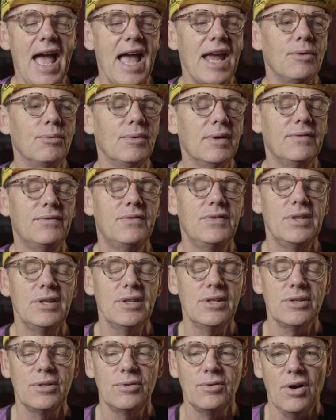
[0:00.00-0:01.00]
a
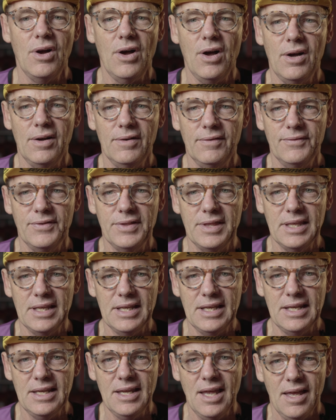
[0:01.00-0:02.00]
review of
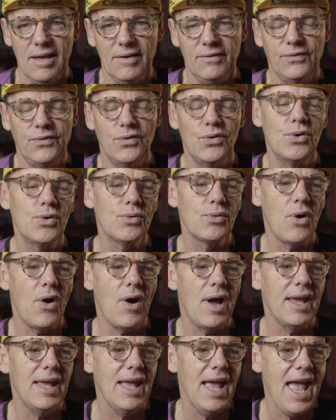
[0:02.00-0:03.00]
the
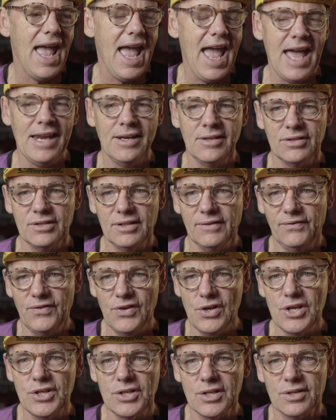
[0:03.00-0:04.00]
4-eye, and it's the
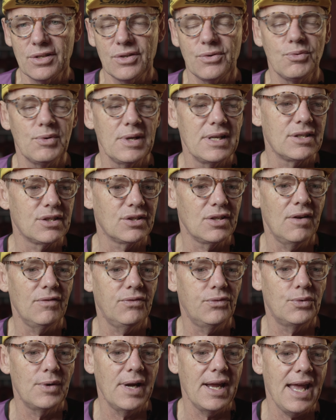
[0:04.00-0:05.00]
version 3
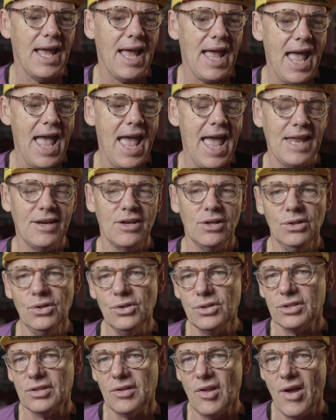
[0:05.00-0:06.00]
software, and it
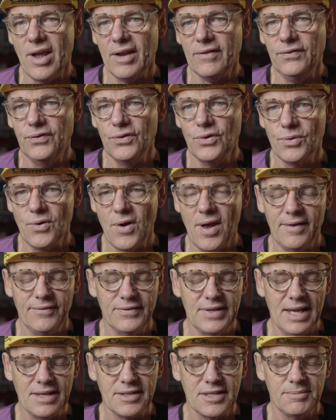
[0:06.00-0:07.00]
looks like 4-eye
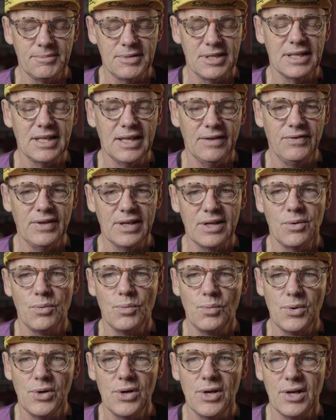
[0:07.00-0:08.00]
have done some significant
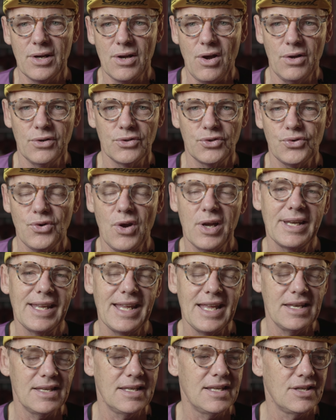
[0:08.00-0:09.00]
work on trying to
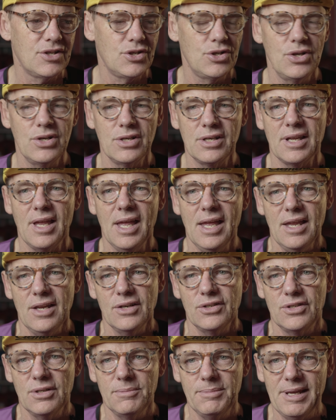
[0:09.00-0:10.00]
get this unit
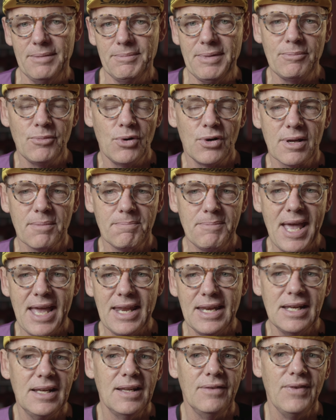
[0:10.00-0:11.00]
to be a bit more
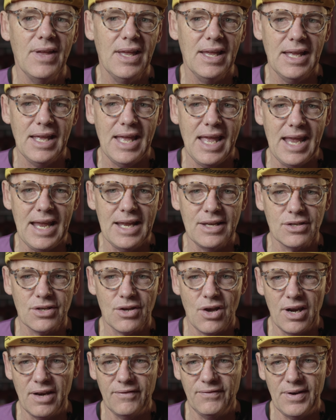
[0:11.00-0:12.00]
competitive. It's
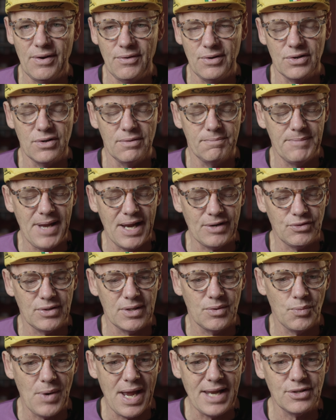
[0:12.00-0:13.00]
got a very good
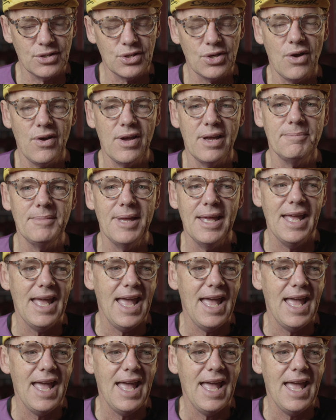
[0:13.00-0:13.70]
battery runtime,